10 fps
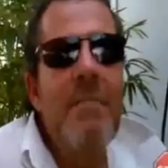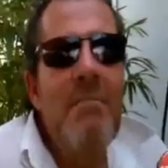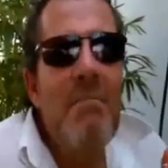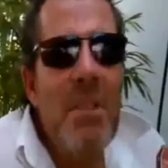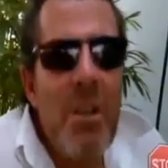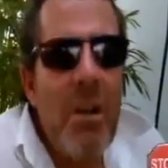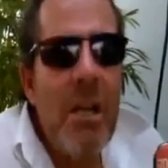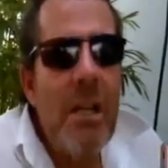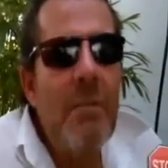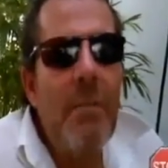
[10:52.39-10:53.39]
the
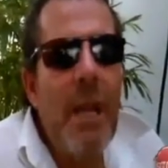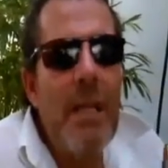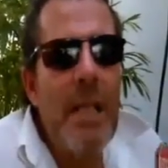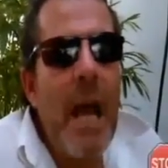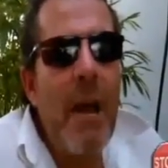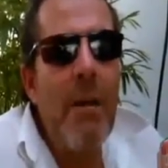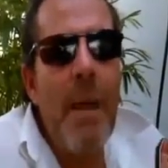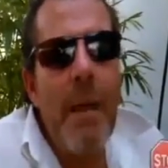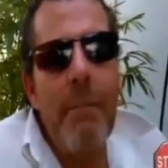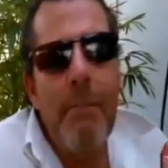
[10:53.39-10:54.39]
majority of the complaints are
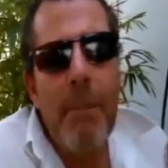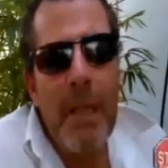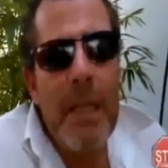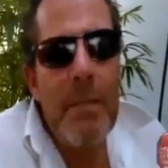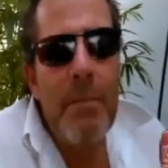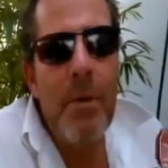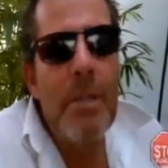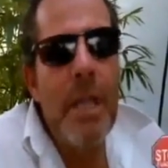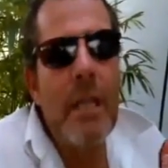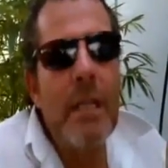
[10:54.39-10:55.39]
about police
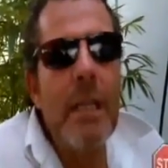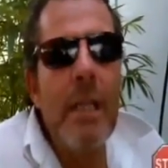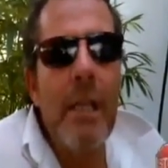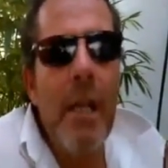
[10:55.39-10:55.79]
brutality.